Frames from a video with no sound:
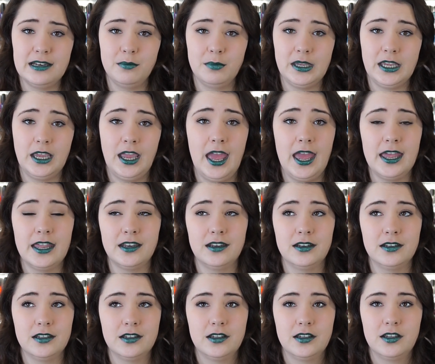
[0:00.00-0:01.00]
in me
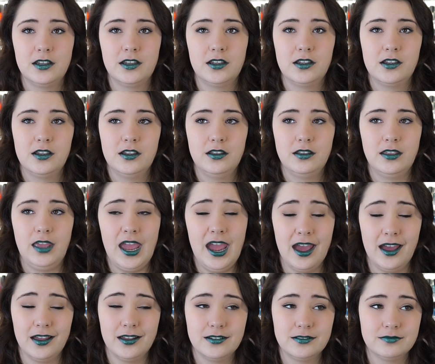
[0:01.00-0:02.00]
and
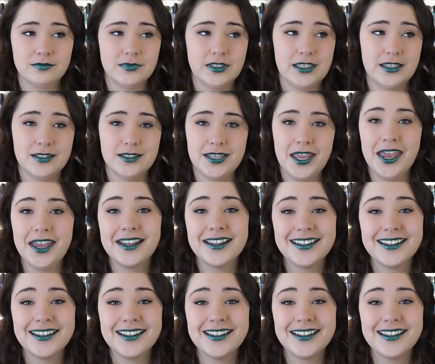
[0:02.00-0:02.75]
yeah, he,